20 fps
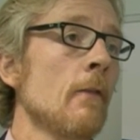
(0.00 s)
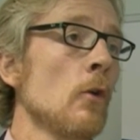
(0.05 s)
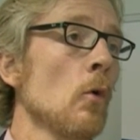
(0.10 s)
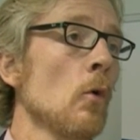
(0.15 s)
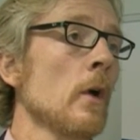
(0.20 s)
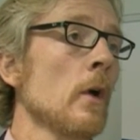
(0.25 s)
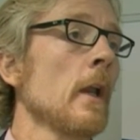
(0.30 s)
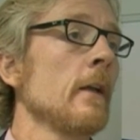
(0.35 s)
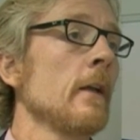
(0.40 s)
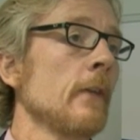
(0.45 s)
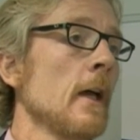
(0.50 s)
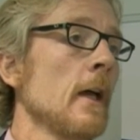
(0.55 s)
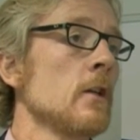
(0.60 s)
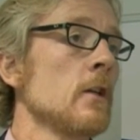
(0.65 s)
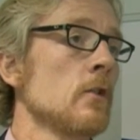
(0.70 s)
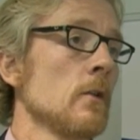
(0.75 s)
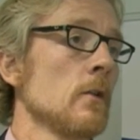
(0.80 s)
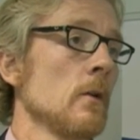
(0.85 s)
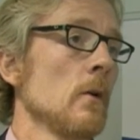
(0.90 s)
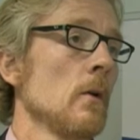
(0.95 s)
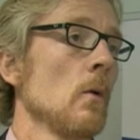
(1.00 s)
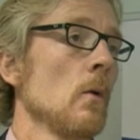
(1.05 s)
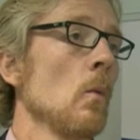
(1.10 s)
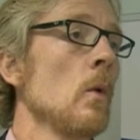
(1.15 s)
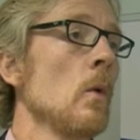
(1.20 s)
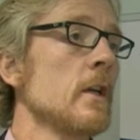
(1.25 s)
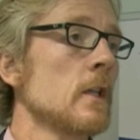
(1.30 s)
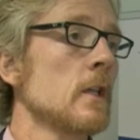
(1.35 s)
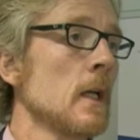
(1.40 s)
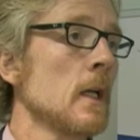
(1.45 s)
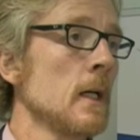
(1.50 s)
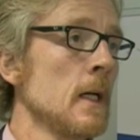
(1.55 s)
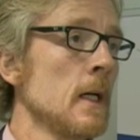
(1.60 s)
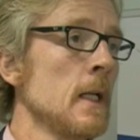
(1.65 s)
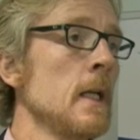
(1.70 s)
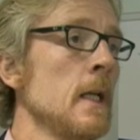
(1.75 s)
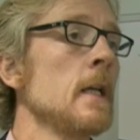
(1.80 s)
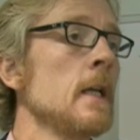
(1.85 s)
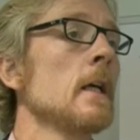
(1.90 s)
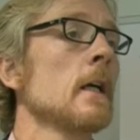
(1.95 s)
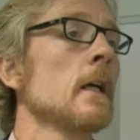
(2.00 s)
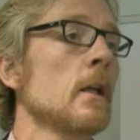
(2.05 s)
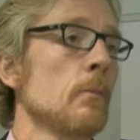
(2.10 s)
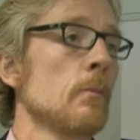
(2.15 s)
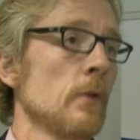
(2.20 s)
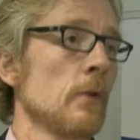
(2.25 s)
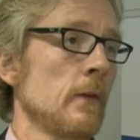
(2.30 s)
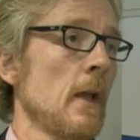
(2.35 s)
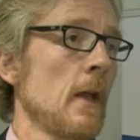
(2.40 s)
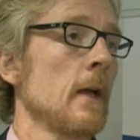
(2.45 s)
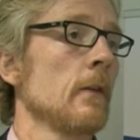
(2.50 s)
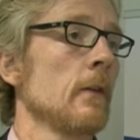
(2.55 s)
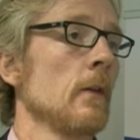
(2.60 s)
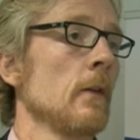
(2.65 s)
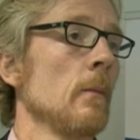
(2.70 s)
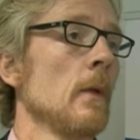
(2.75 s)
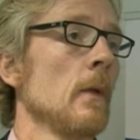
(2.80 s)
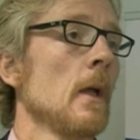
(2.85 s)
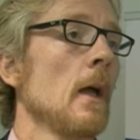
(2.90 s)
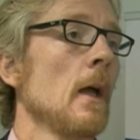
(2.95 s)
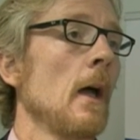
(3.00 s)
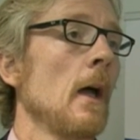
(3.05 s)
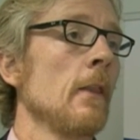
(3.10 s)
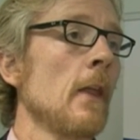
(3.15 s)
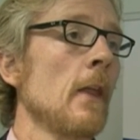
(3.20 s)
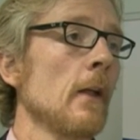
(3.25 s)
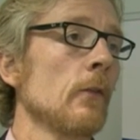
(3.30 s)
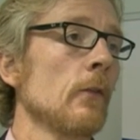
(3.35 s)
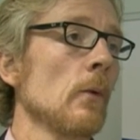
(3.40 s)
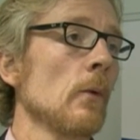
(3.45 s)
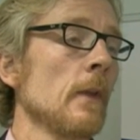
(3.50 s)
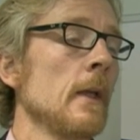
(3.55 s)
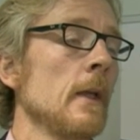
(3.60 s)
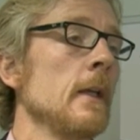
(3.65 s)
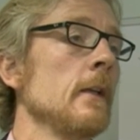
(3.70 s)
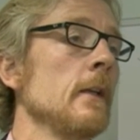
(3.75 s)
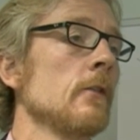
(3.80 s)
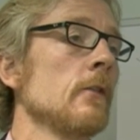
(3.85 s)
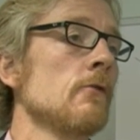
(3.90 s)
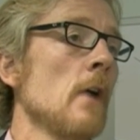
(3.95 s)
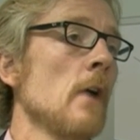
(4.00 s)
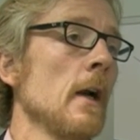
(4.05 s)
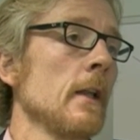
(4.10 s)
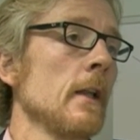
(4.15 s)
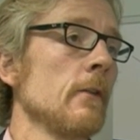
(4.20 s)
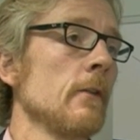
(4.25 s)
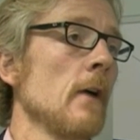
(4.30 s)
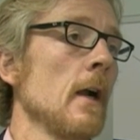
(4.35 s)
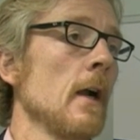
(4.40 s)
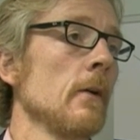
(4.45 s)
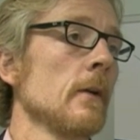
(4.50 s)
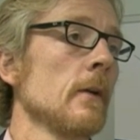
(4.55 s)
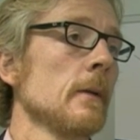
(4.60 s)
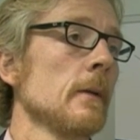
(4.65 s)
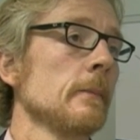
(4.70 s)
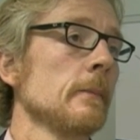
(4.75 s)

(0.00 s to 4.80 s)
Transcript: organisation which can lead and can protect them, and that's what they need to rally around.